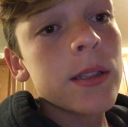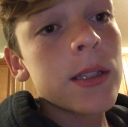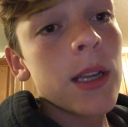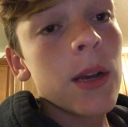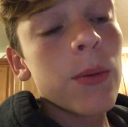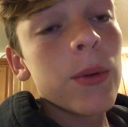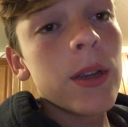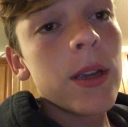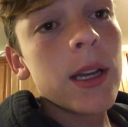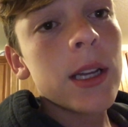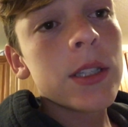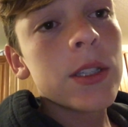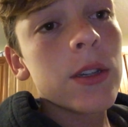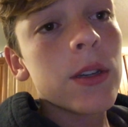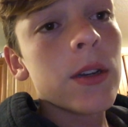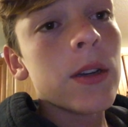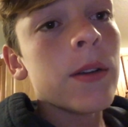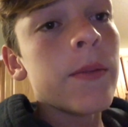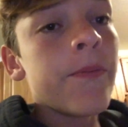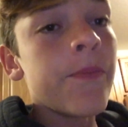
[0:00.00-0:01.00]
so that way you guys
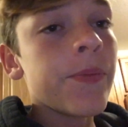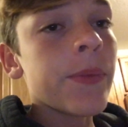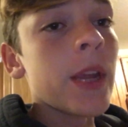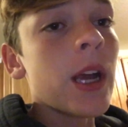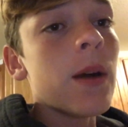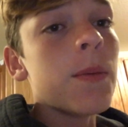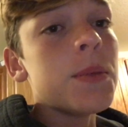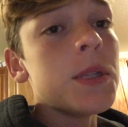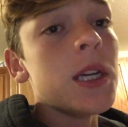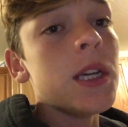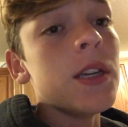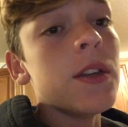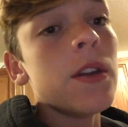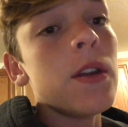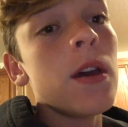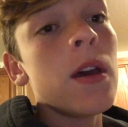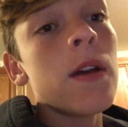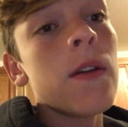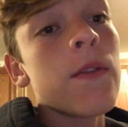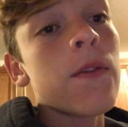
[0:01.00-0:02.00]
are
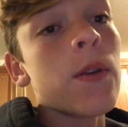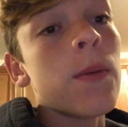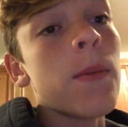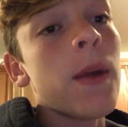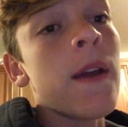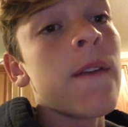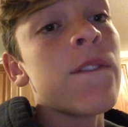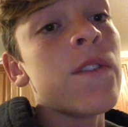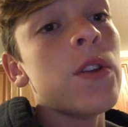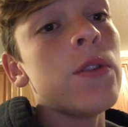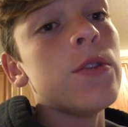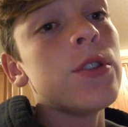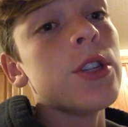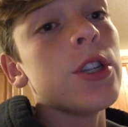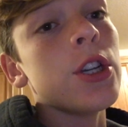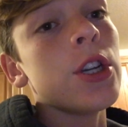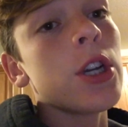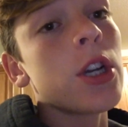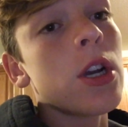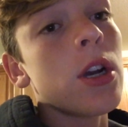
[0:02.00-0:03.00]
updated for my
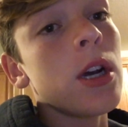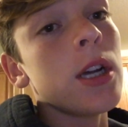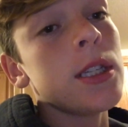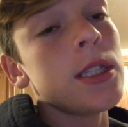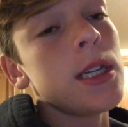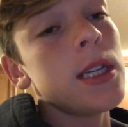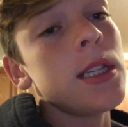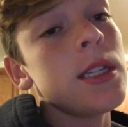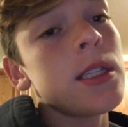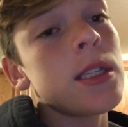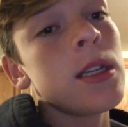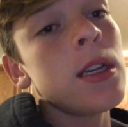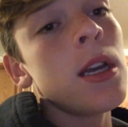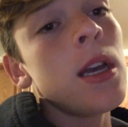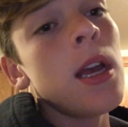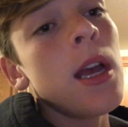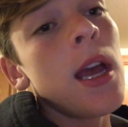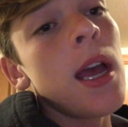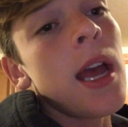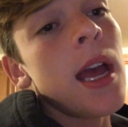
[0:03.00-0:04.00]
future content.
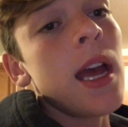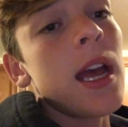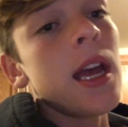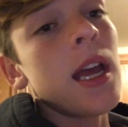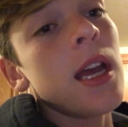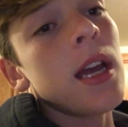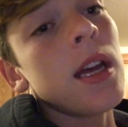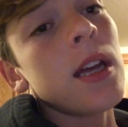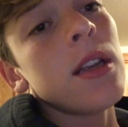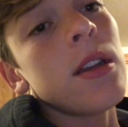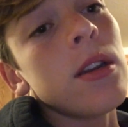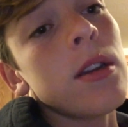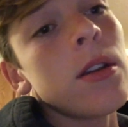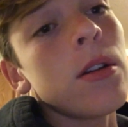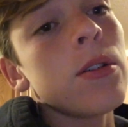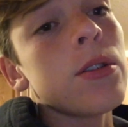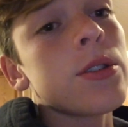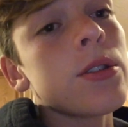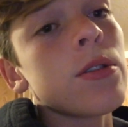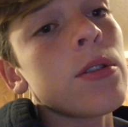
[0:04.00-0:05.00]
And
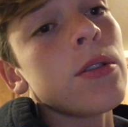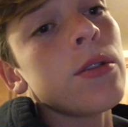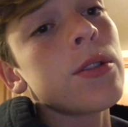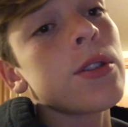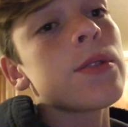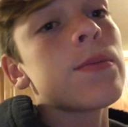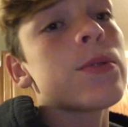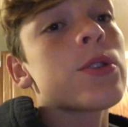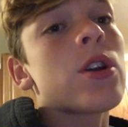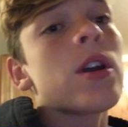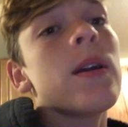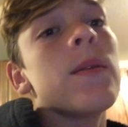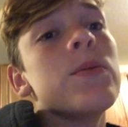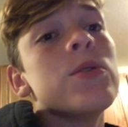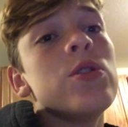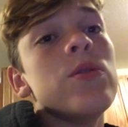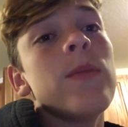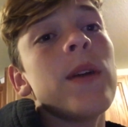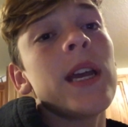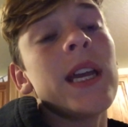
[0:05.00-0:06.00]
also go subscribe
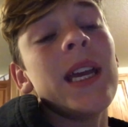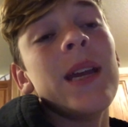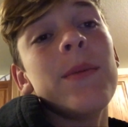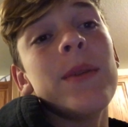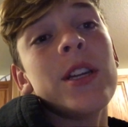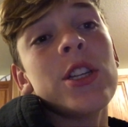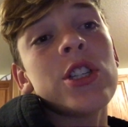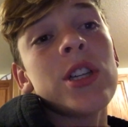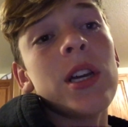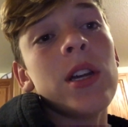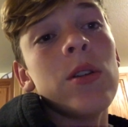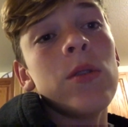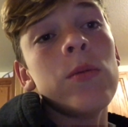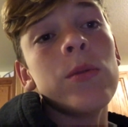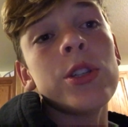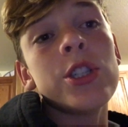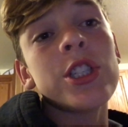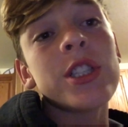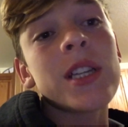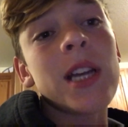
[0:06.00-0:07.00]
to my gaming channel,
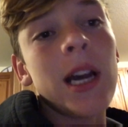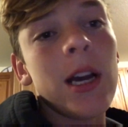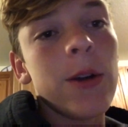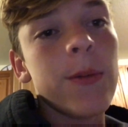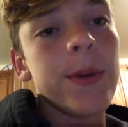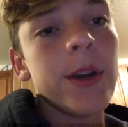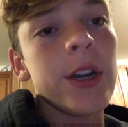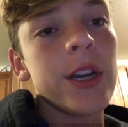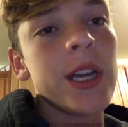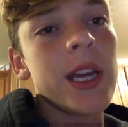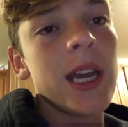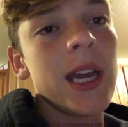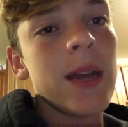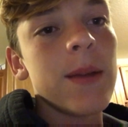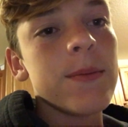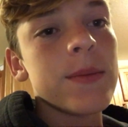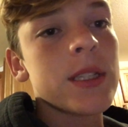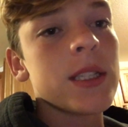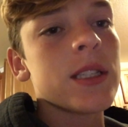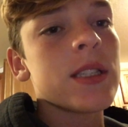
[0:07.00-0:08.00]
which is Kyle Parody
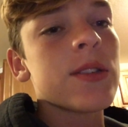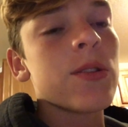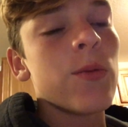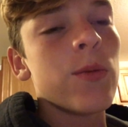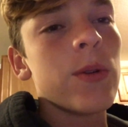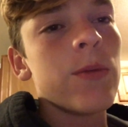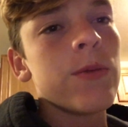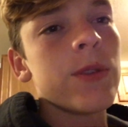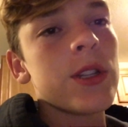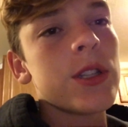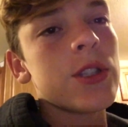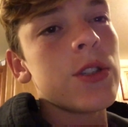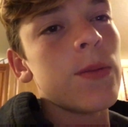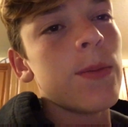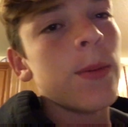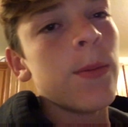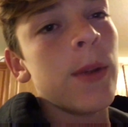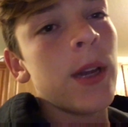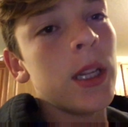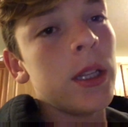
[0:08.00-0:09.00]
Games. It's the one with the
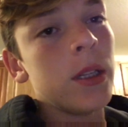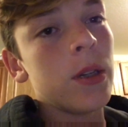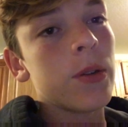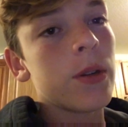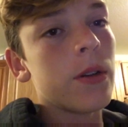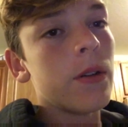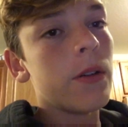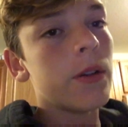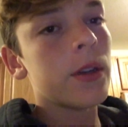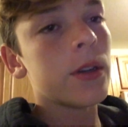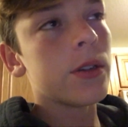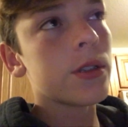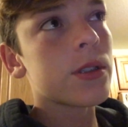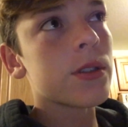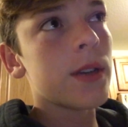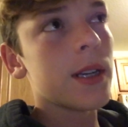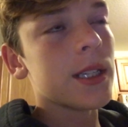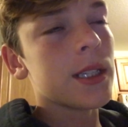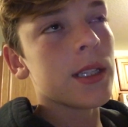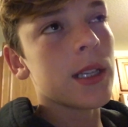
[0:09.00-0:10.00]
Superman logo. It
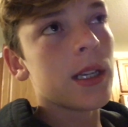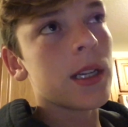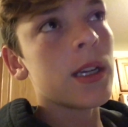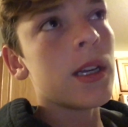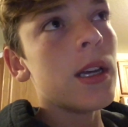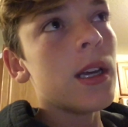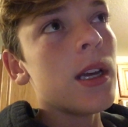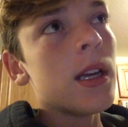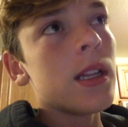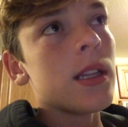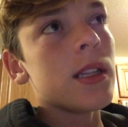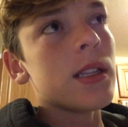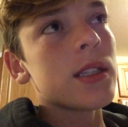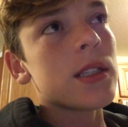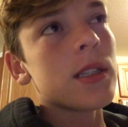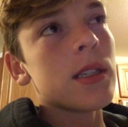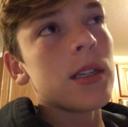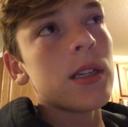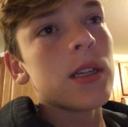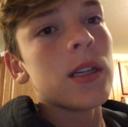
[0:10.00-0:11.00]
also has like
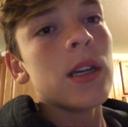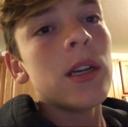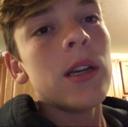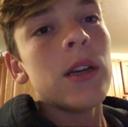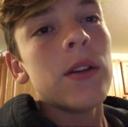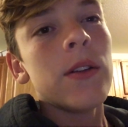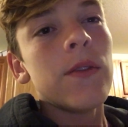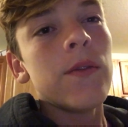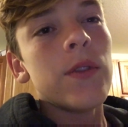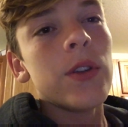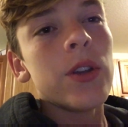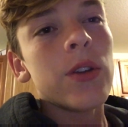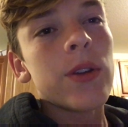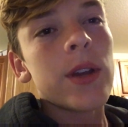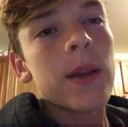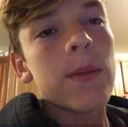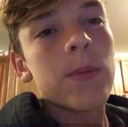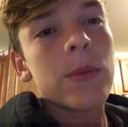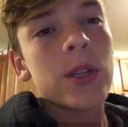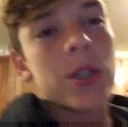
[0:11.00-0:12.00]
this video
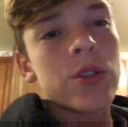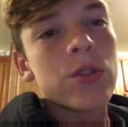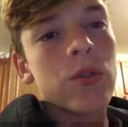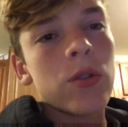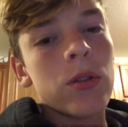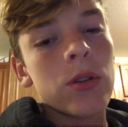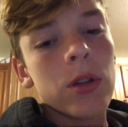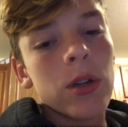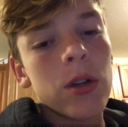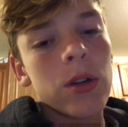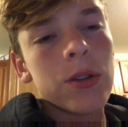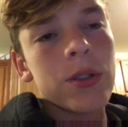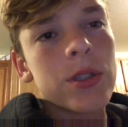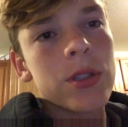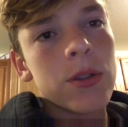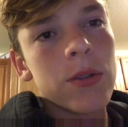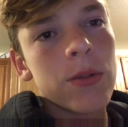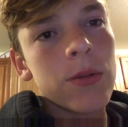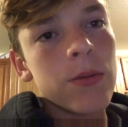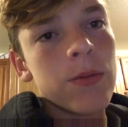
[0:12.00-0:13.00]
game controller
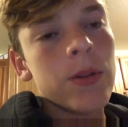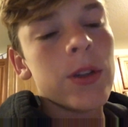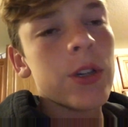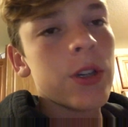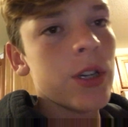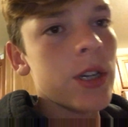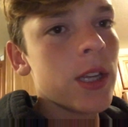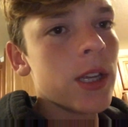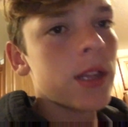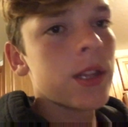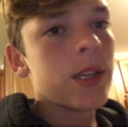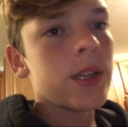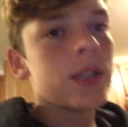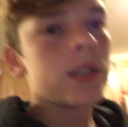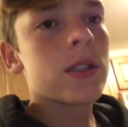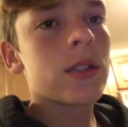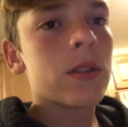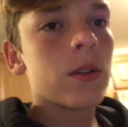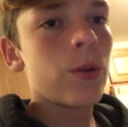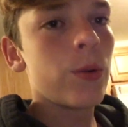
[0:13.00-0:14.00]
also underneath
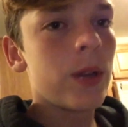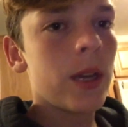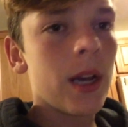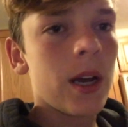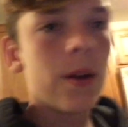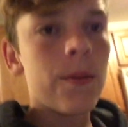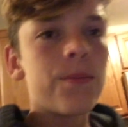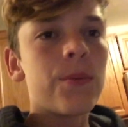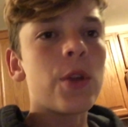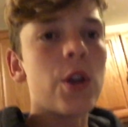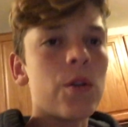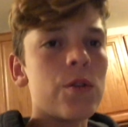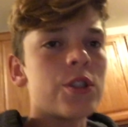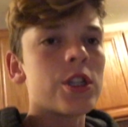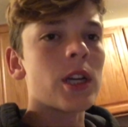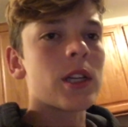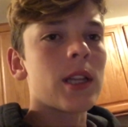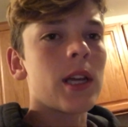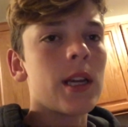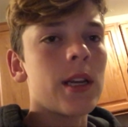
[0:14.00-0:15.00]
it, so yeah, go
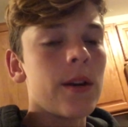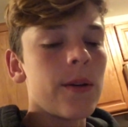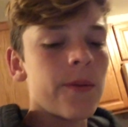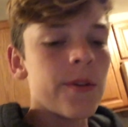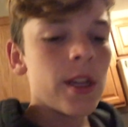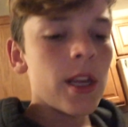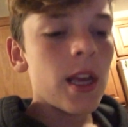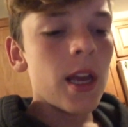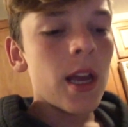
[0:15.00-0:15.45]
check that out.